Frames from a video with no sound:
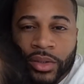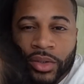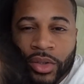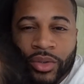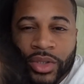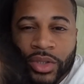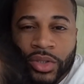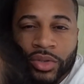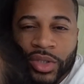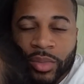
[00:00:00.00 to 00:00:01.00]
You know what she
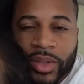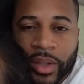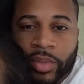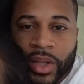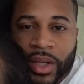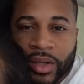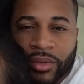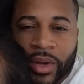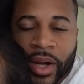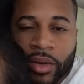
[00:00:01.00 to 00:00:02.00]
do? She be up playing
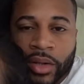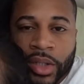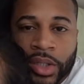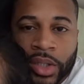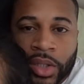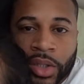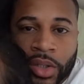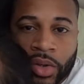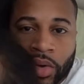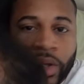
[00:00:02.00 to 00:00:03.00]
around
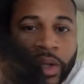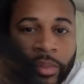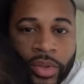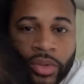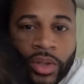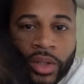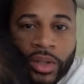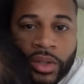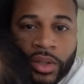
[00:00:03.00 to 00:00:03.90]
on the computer.